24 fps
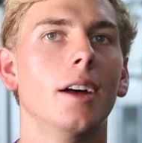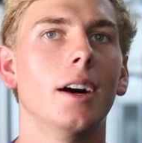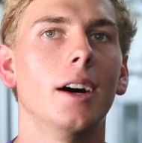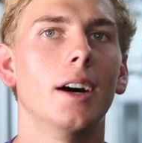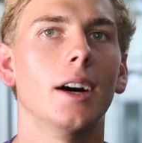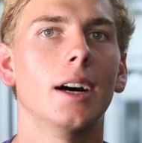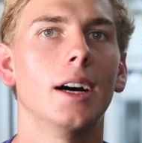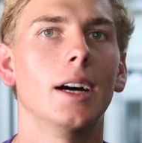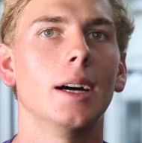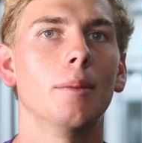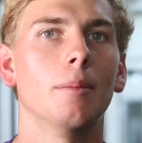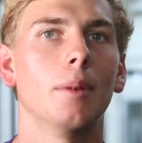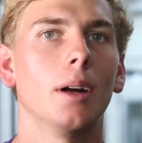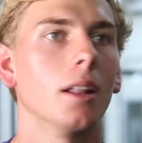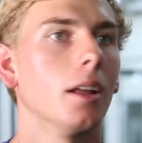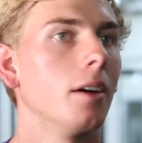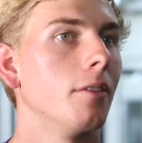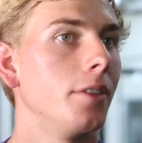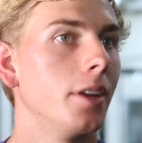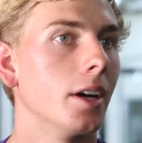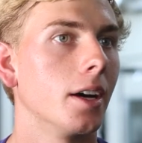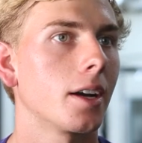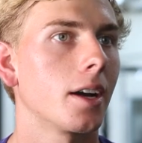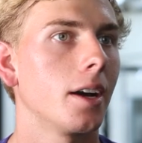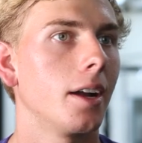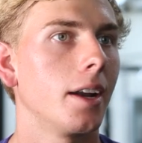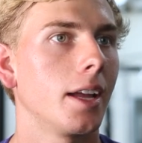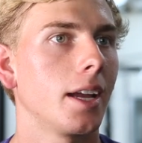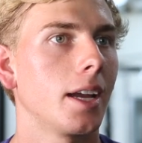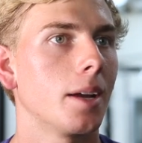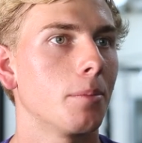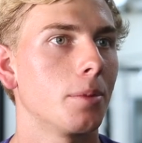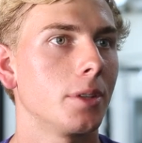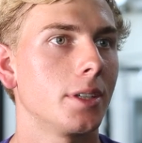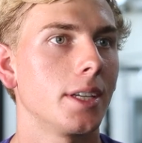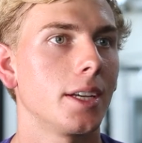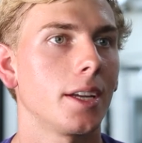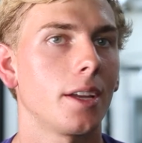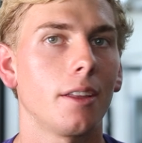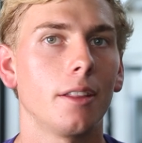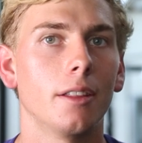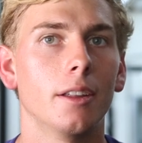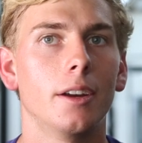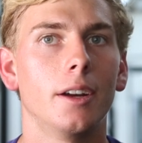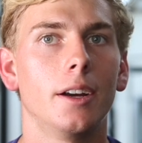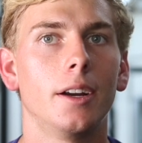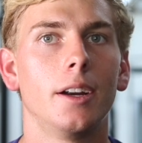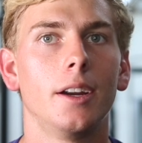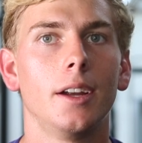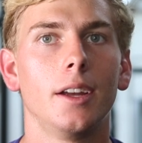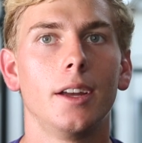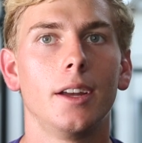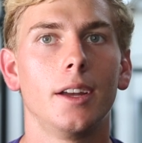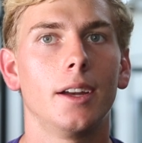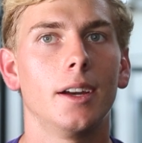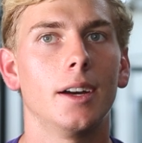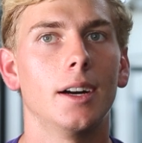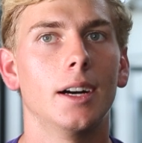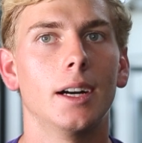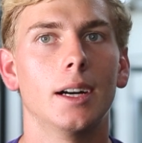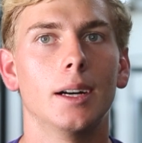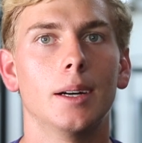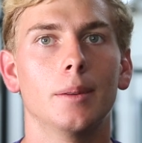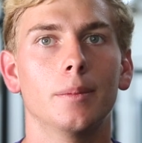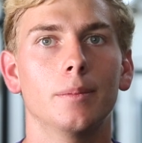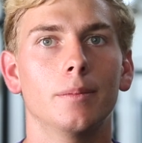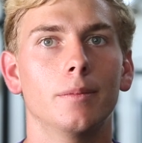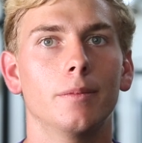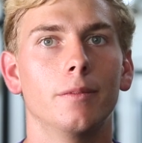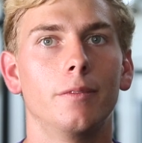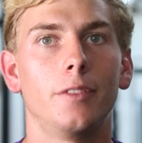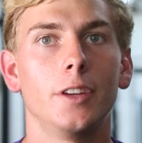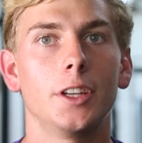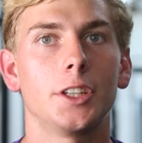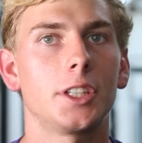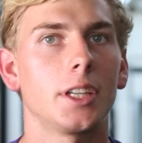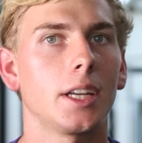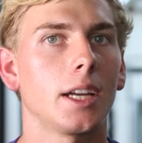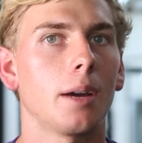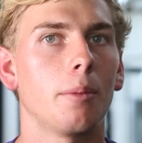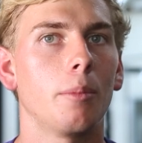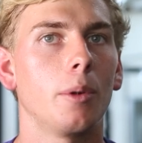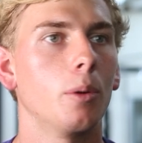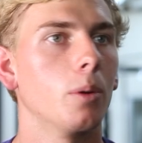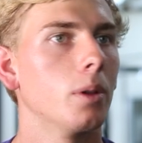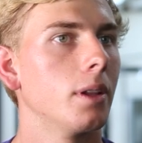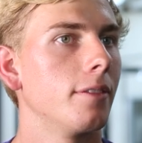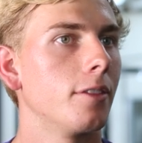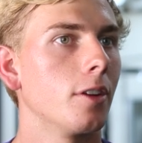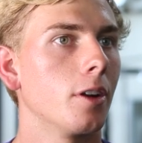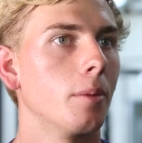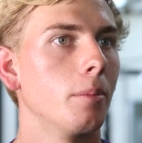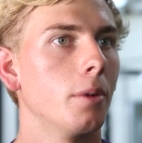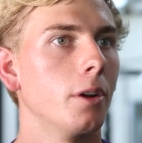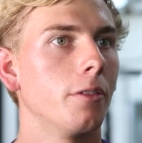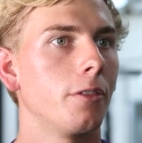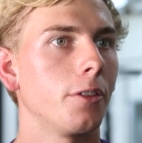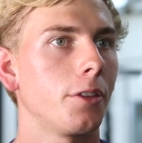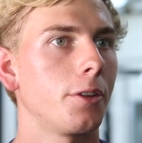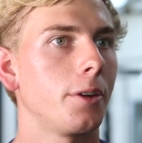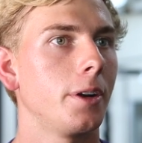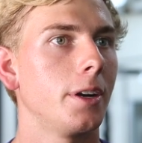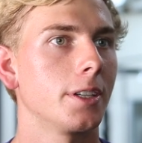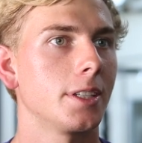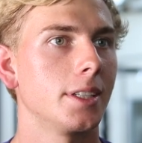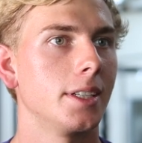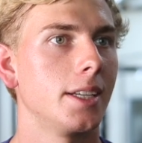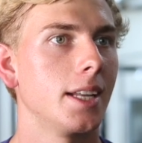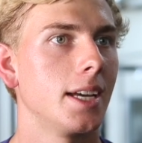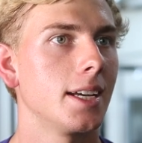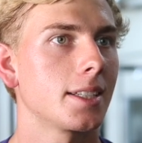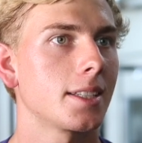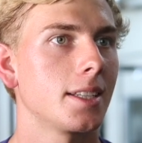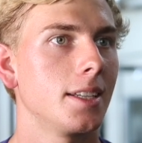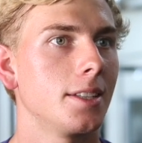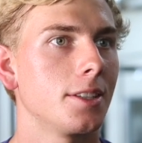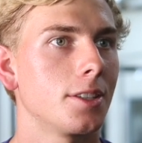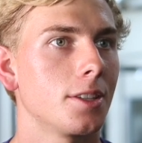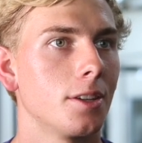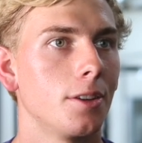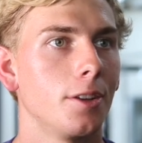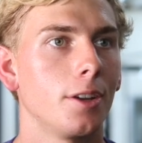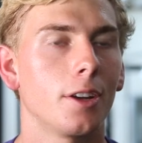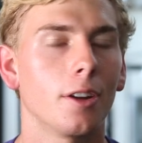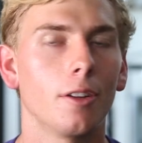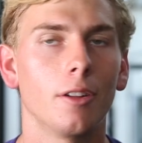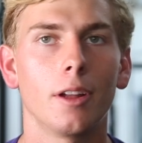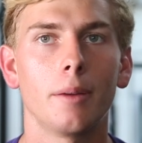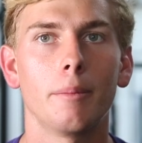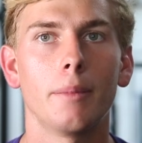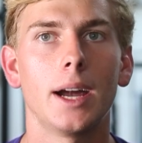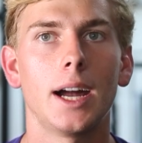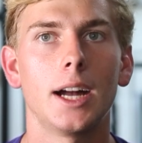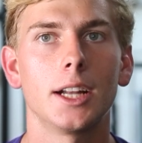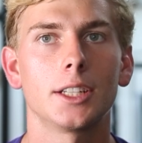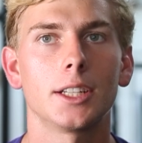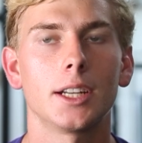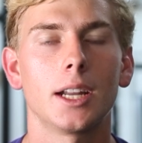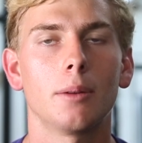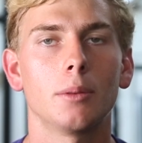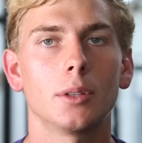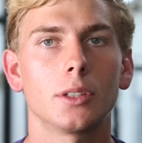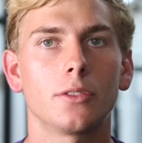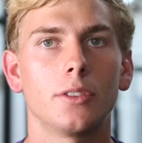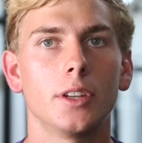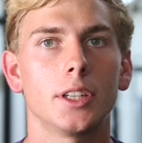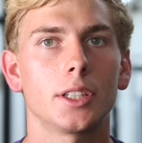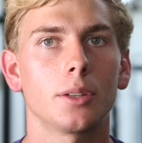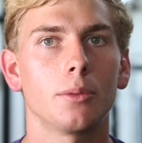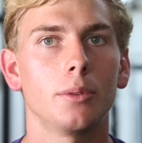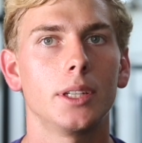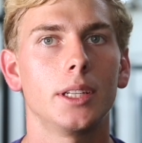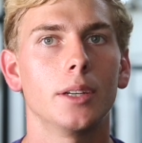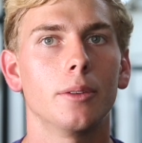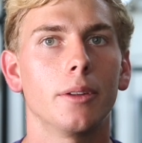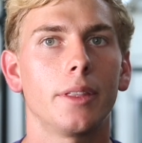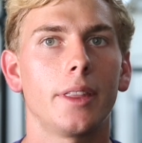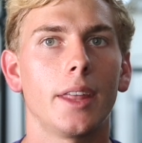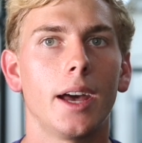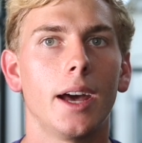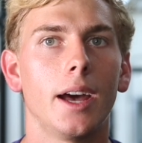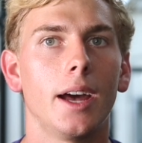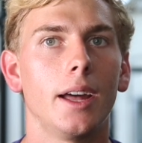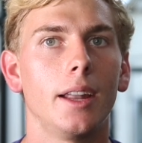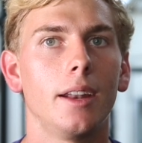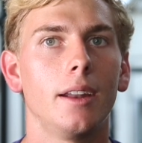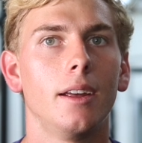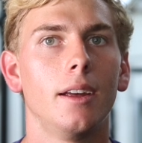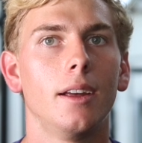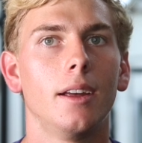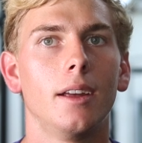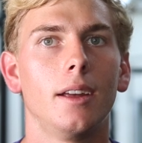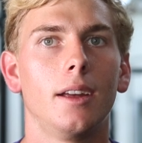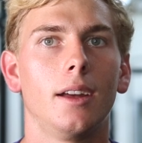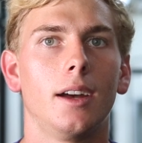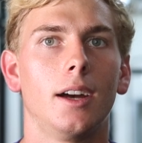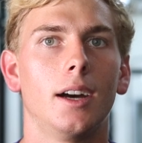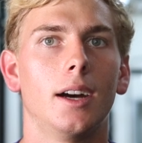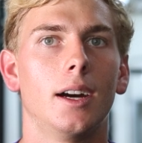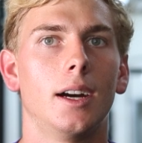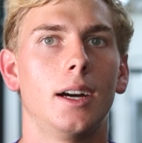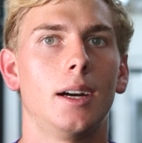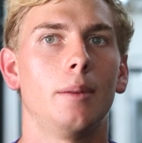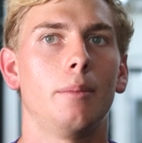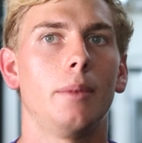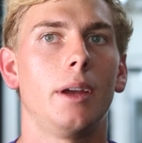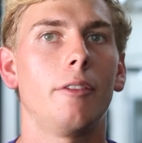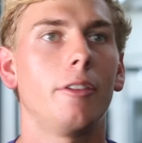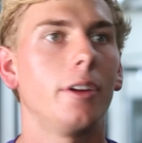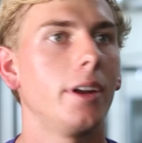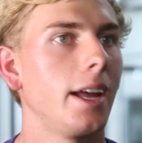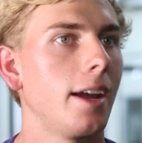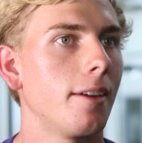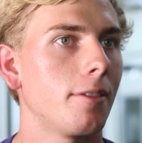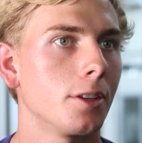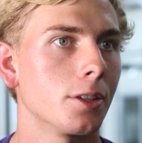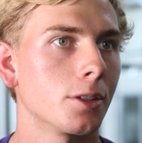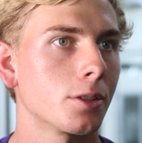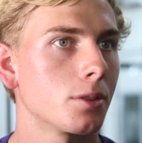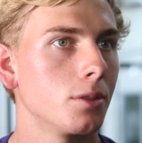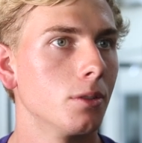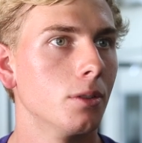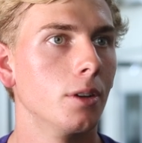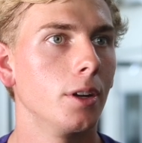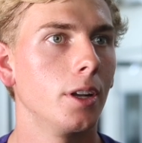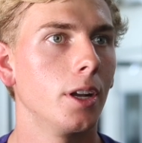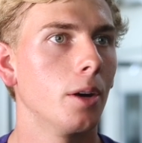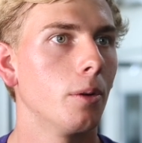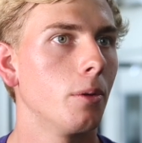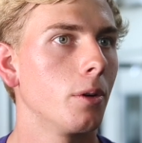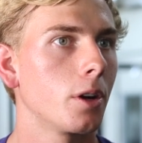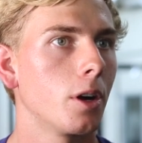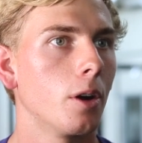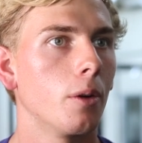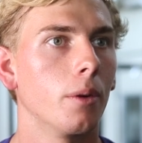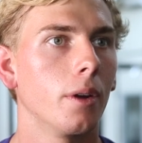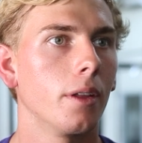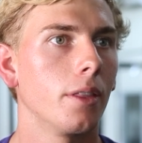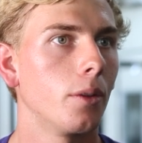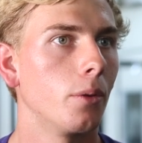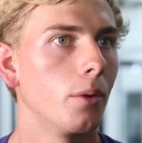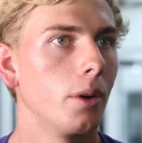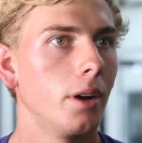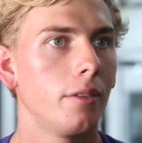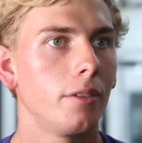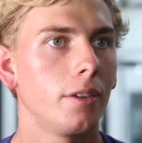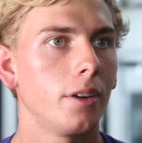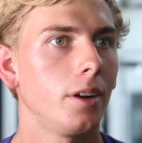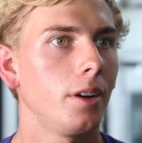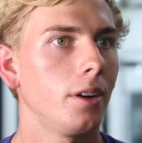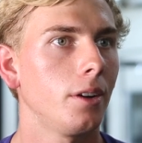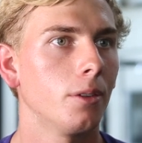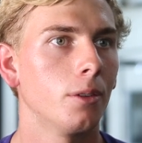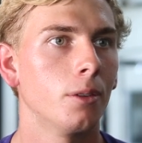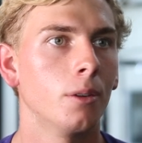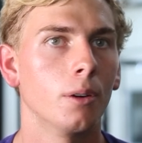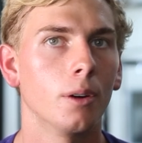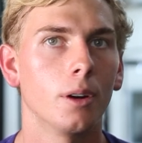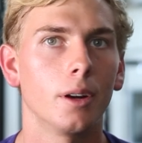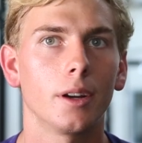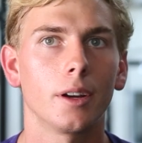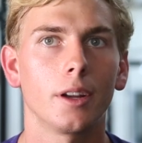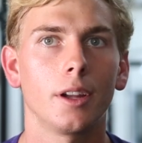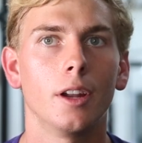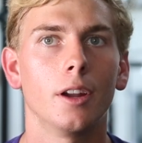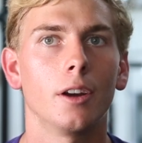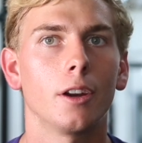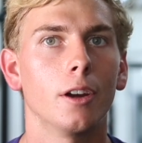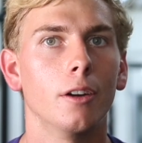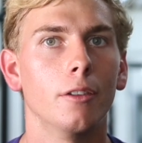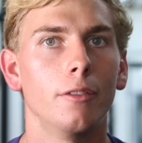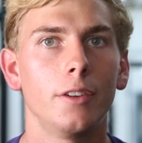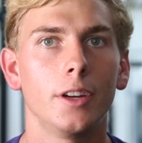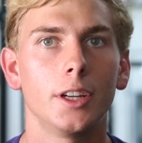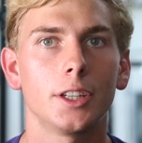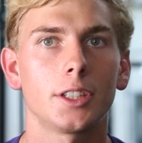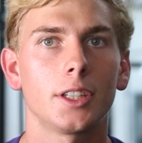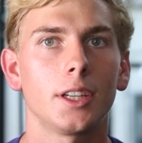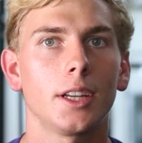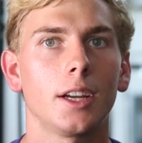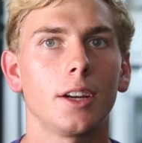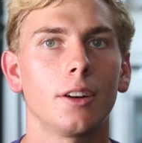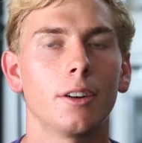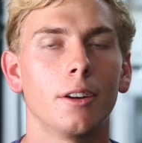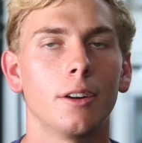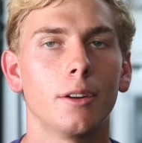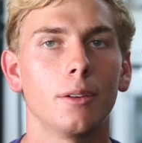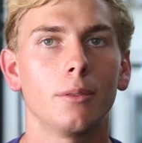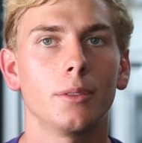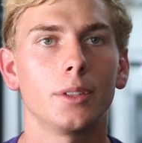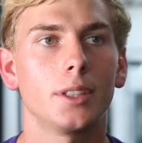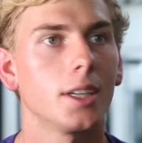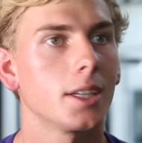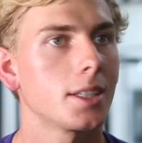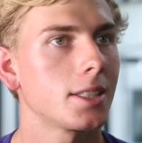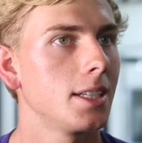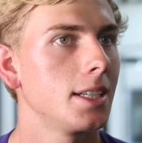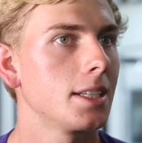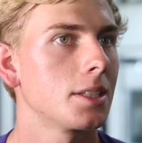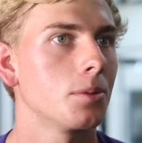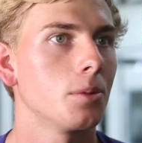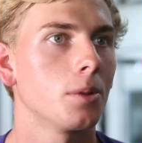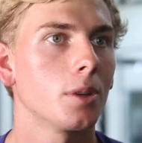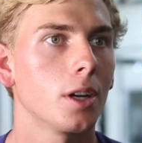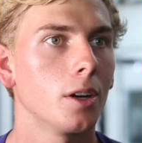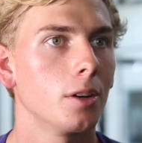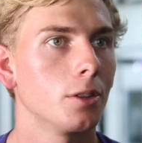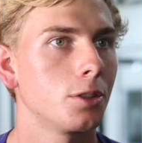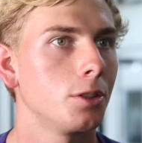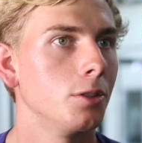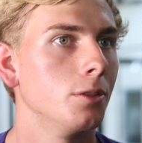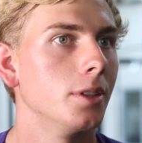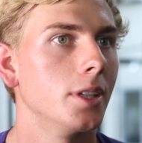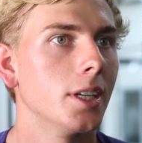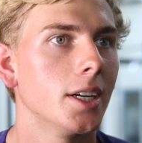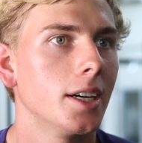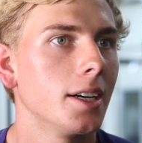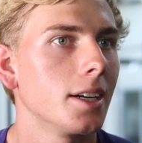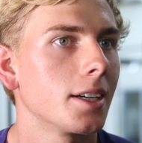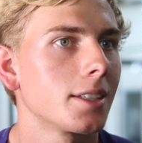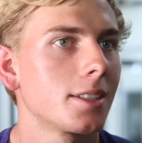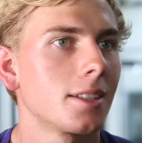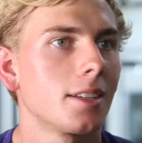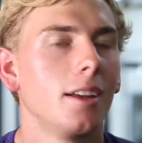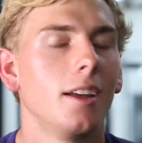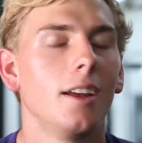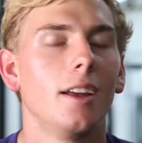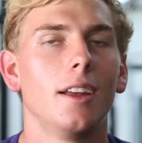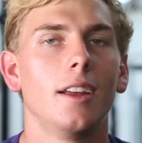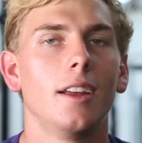Um, I love duck hunting in particular. Um, fishing, I mean, we lived on a boat for three years in Destin, so you can only imagine how much fishing we did with that. Um, every day after school, you know, we'll go run the river or, you know, go fishing or duck season, we'll go shoot ducks.